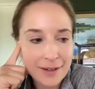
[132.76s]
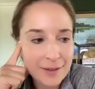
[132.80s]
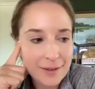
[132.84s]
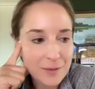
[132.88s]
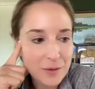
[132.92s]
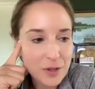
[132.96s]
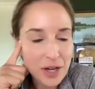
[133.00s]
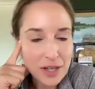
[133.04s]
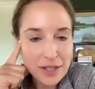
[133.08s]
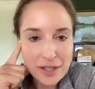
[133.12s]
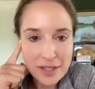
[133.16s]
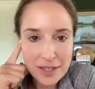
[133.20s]

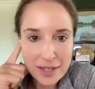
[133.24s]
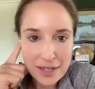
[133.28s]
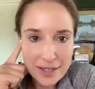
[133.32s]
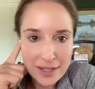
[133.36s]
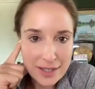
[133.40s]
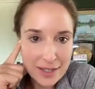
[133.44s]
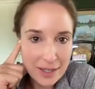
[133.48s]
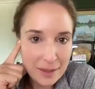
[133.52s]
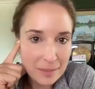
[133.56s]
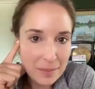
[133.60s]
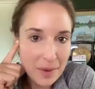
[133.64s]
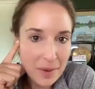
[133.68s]

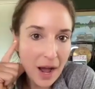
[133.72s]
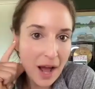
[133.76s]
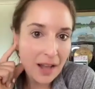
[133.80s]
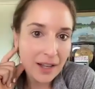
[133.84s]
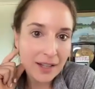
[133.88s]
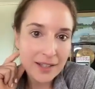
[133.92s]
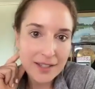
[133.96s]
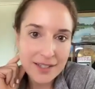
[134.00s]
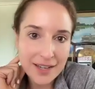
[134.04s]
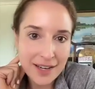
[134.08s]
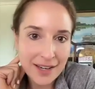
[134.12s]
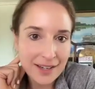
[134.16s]
justice and
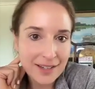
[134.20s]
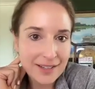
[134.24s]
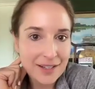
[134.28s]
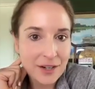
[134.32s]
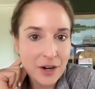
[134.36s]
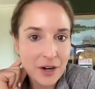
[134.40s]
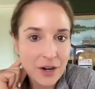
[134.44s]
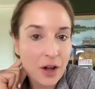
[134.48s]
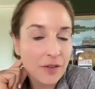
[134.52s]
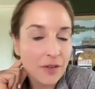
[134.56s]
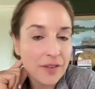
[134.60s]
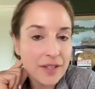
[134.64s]
politics and
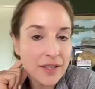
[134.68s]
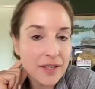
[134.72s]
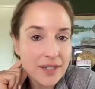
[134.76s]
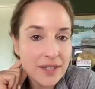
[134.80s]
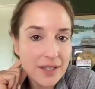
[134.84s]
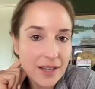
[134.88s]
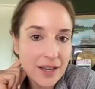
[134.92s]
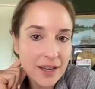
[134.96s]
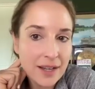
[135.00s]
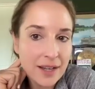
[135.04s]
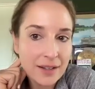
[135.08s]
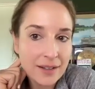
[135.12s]
all these
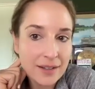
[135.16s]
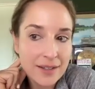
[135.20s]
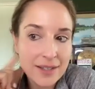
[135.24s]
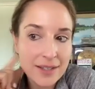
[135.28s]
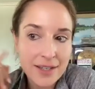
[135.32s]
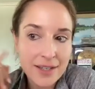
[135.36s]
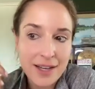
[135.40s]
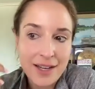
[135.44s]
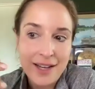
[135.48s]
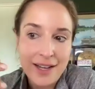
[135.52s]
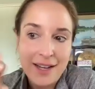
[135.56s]
things,